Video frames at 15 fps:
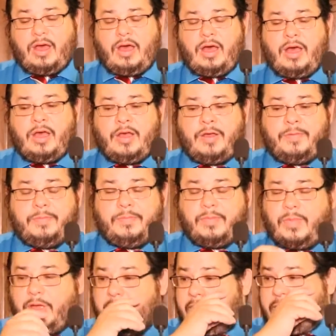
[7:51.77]

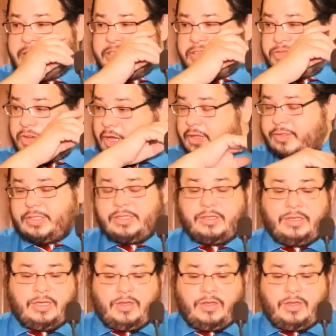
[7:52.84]
I just felt